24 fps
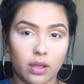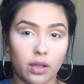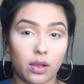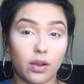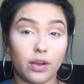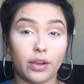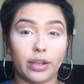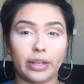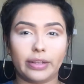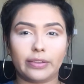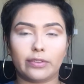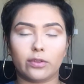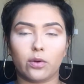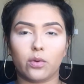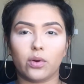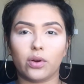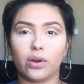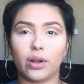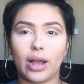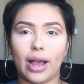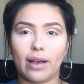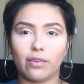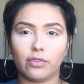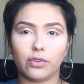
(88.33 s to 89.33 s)
Okay, so
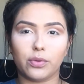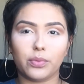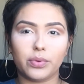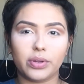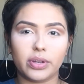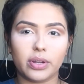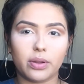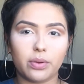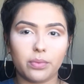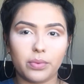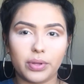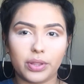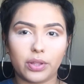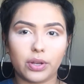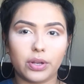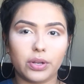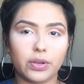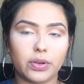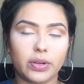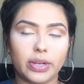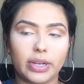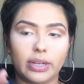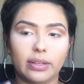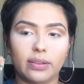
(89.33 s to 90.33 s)
after we're done with our
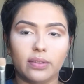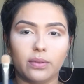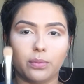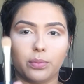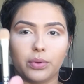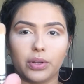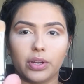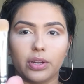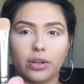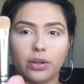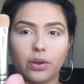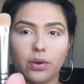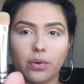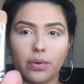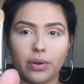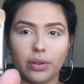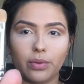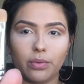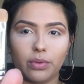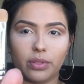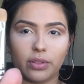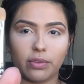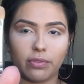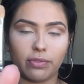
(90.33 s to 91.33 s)
crease, we're gonna go in
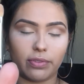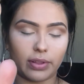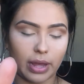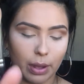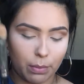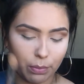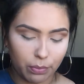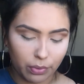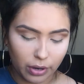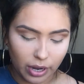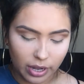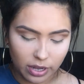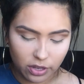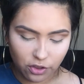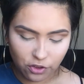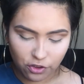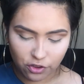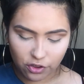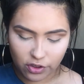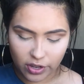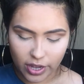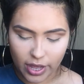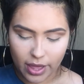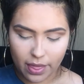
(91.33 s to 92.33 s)
with a flat
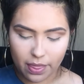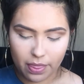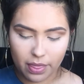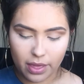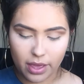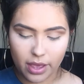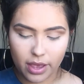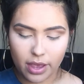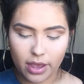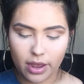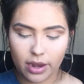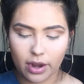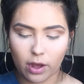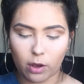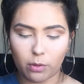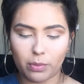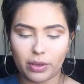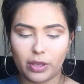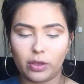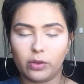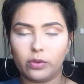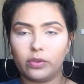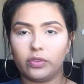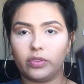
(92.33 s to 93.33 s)
brush, and then I'll be
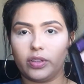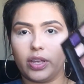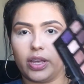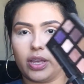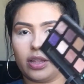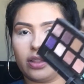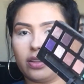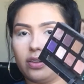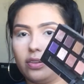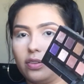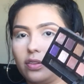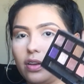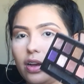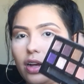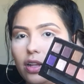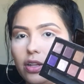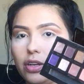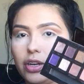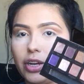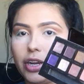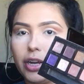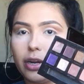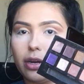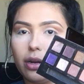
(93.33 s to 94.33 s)
using this
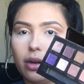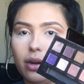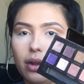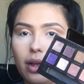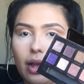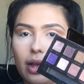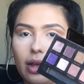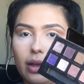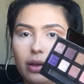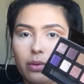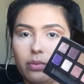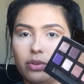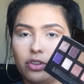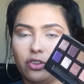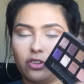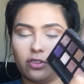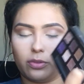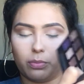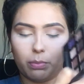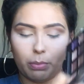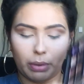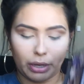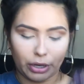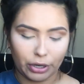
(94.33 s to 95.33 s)
color here, which is
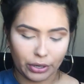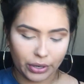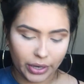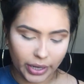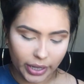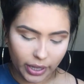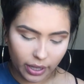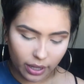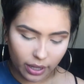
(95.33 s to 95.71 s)
Buttery,